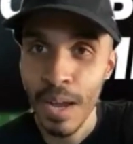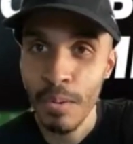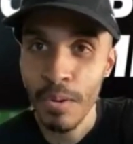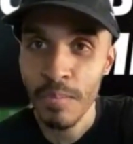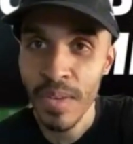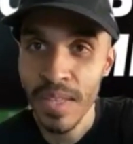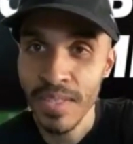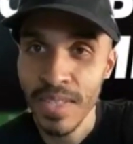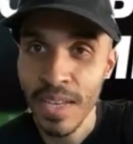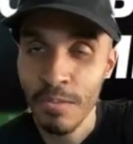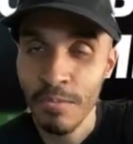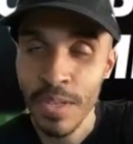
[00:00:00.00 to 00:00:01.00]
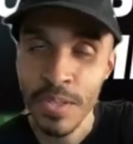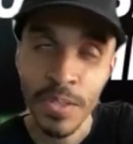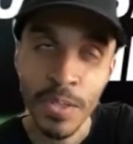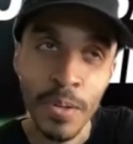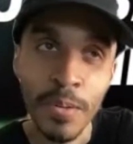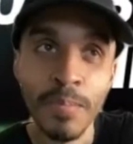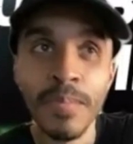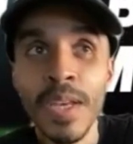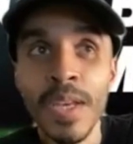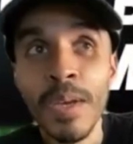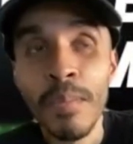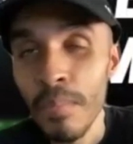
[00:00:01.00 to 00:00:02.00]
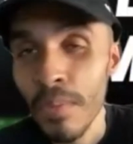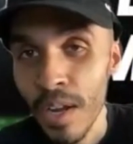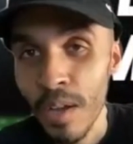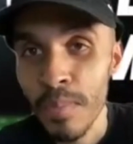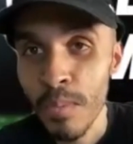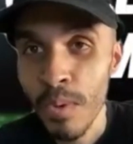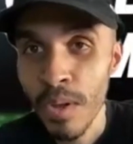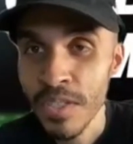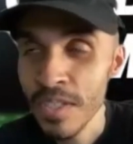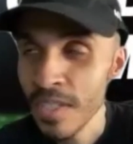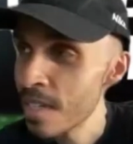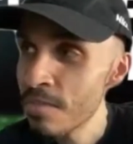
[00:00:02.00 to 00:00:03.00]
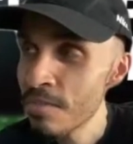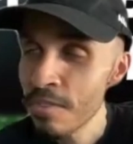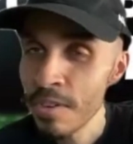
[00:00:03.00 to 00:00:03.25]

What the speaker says: I would have made a sacrifice to go. But I'll be watching it